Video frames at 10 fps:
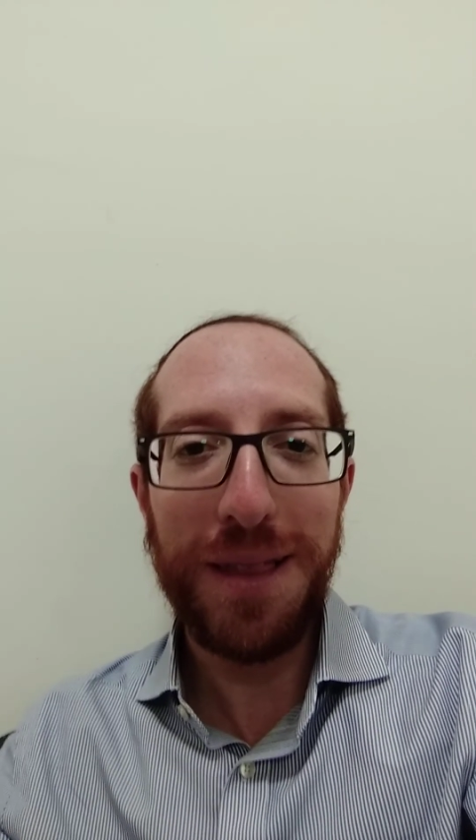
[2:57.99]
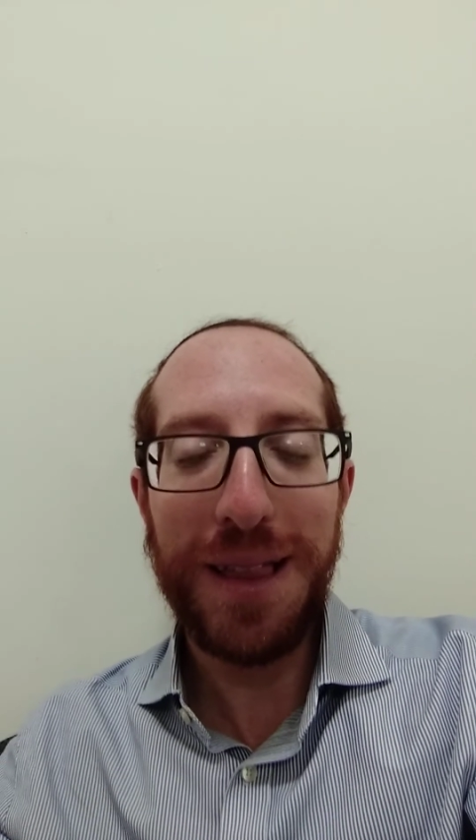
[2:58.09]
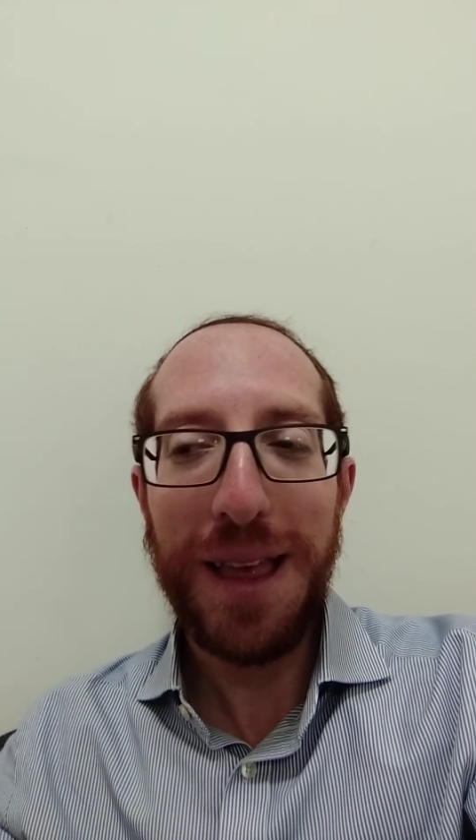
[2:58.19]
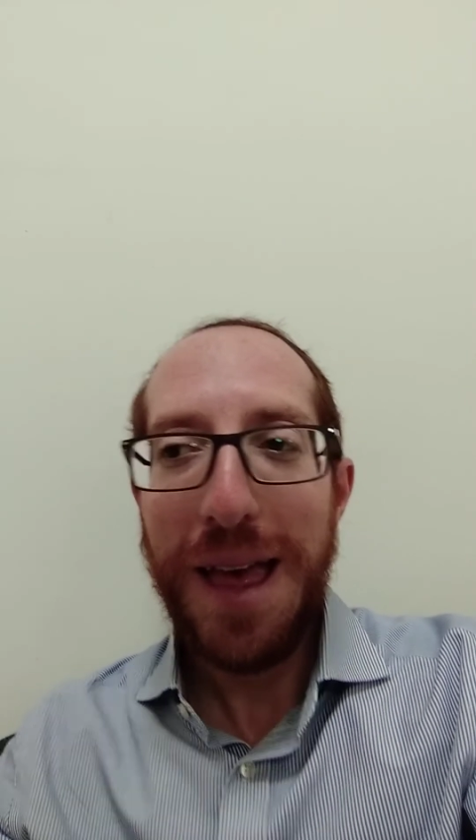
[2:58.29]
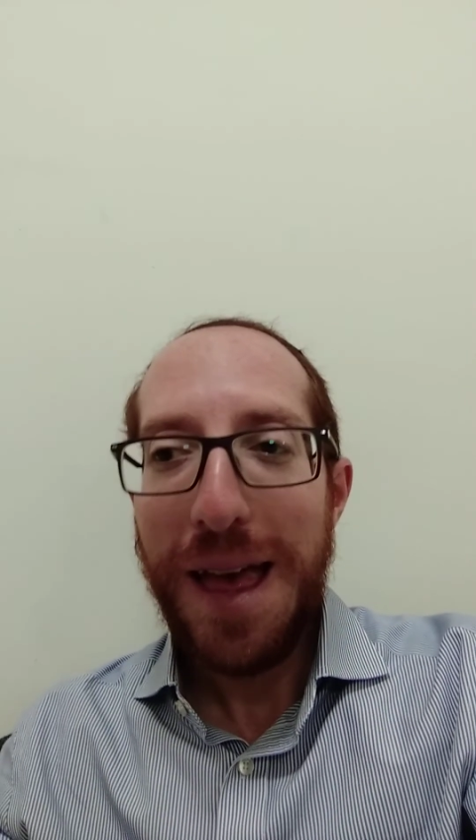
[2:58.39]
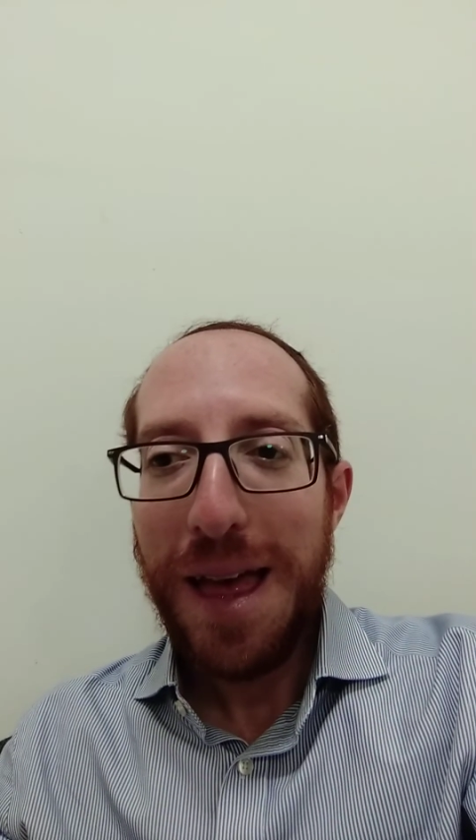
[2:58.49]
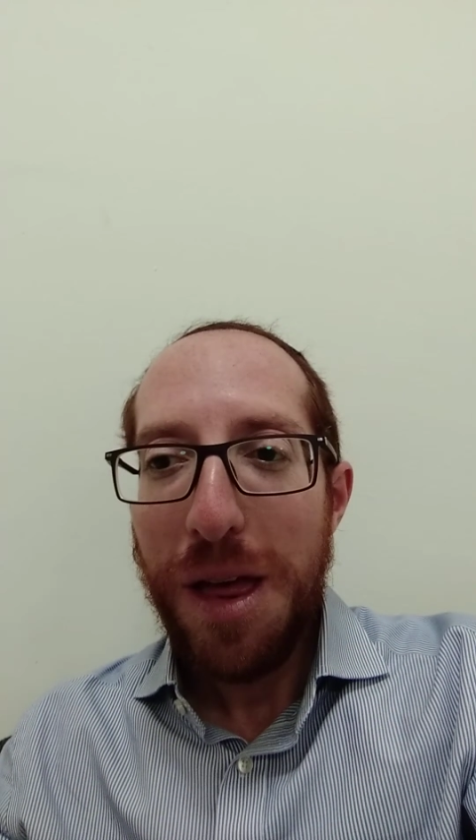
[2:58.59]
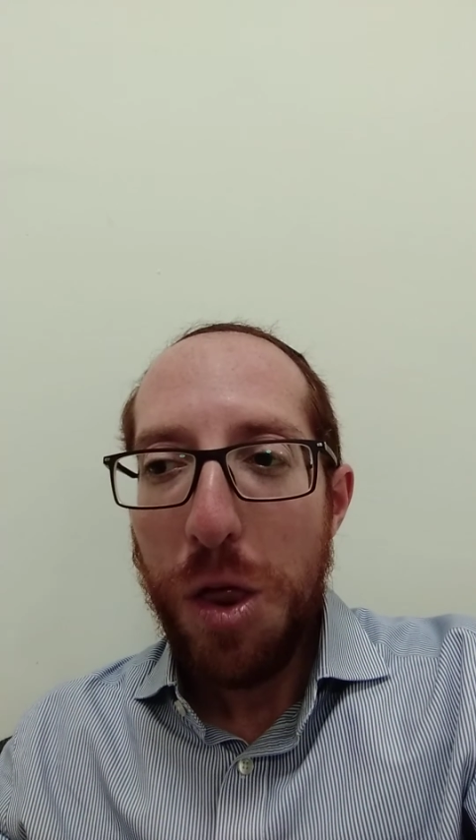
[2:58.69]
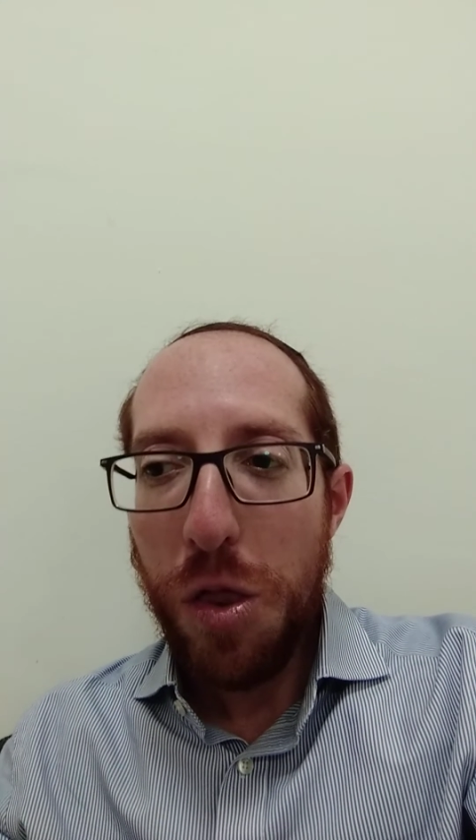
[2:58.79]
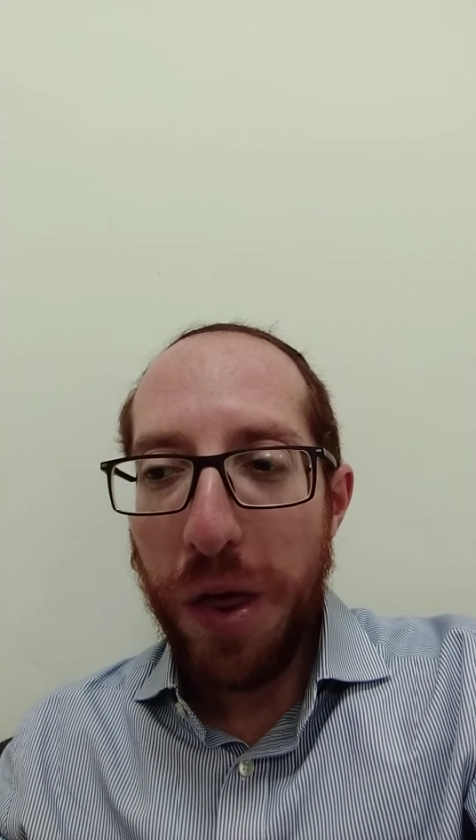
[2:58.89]
that
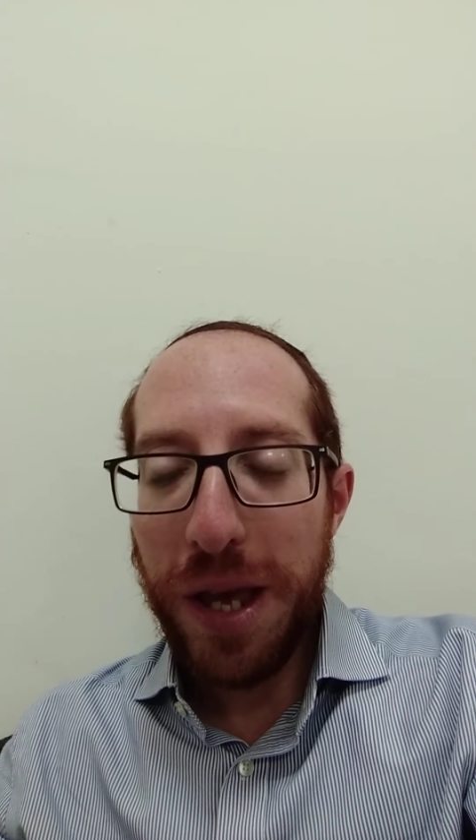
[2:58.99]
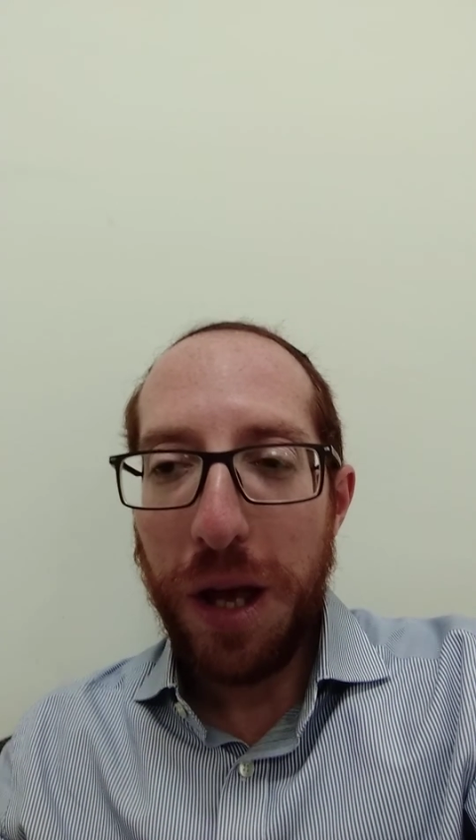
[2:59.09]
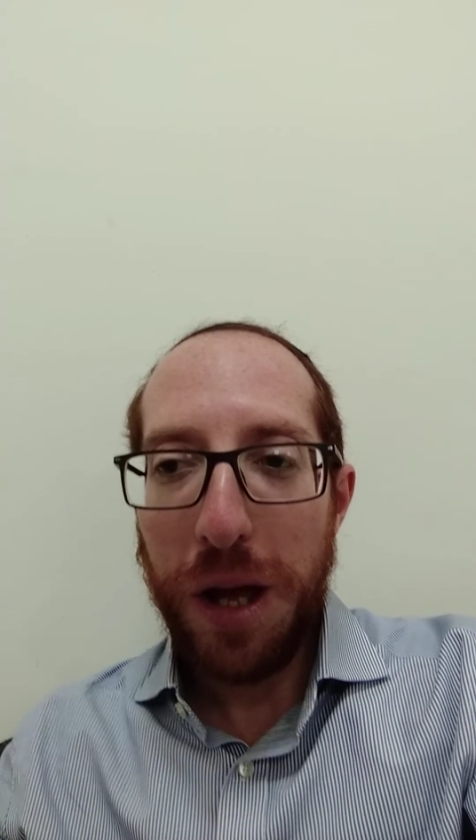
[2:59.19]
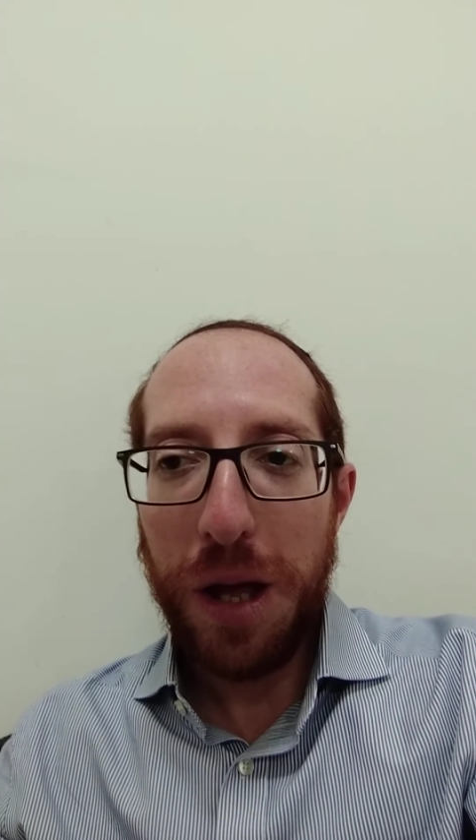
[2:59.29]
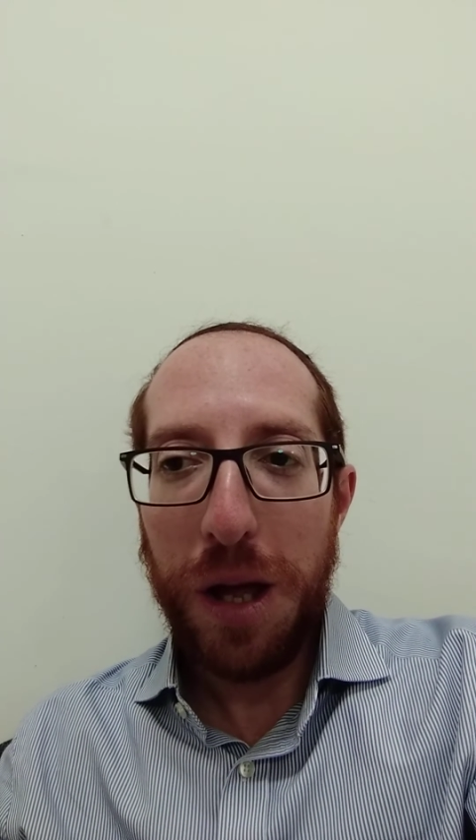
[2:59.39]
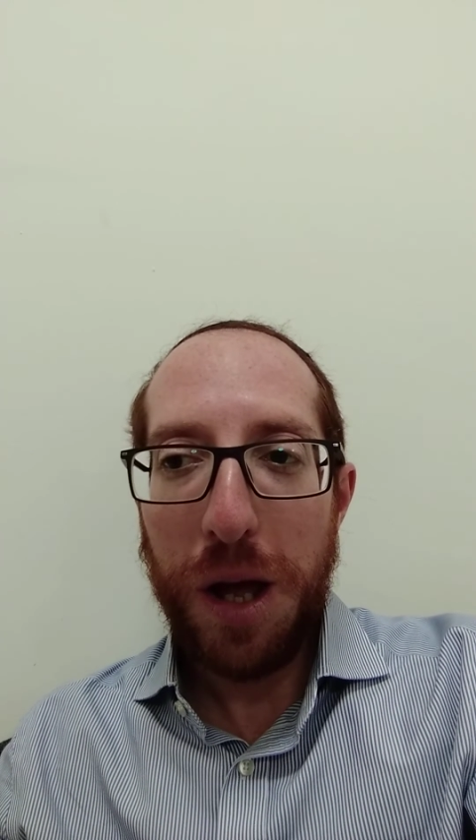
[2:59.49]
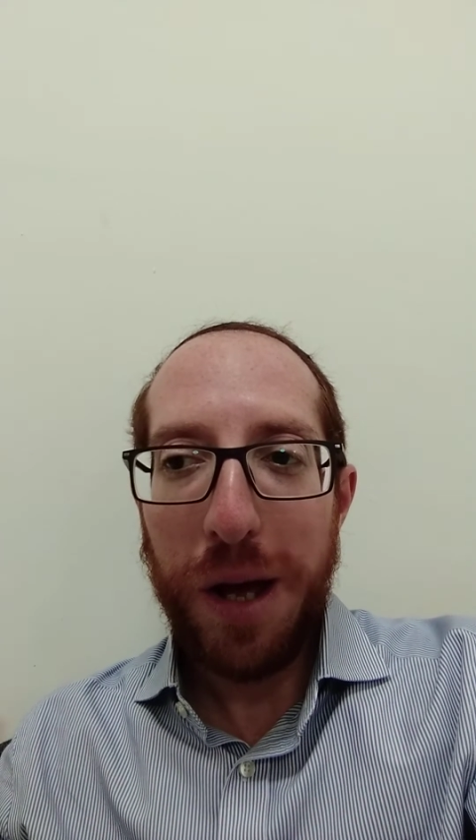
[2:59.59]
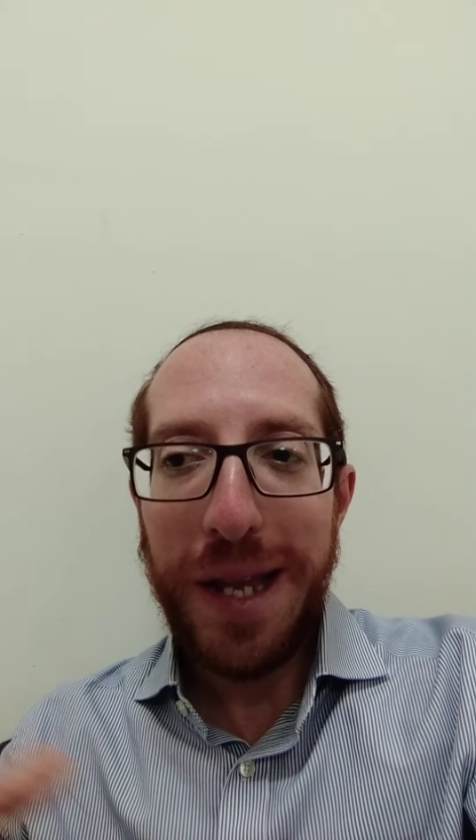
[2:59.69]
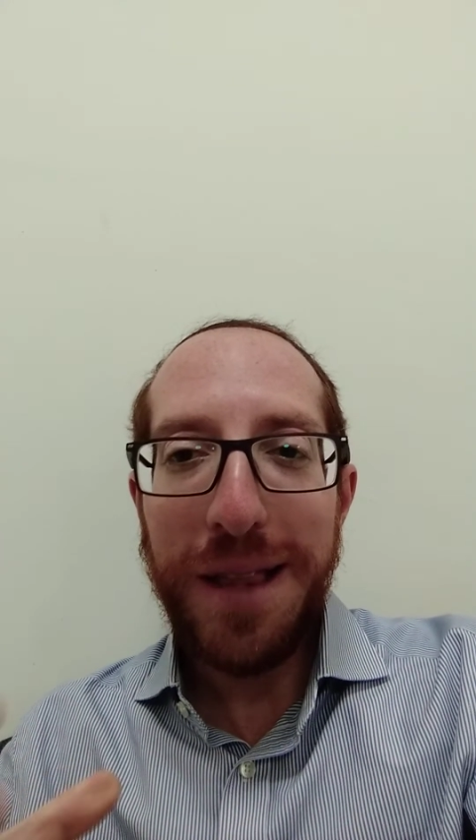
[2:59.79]
they are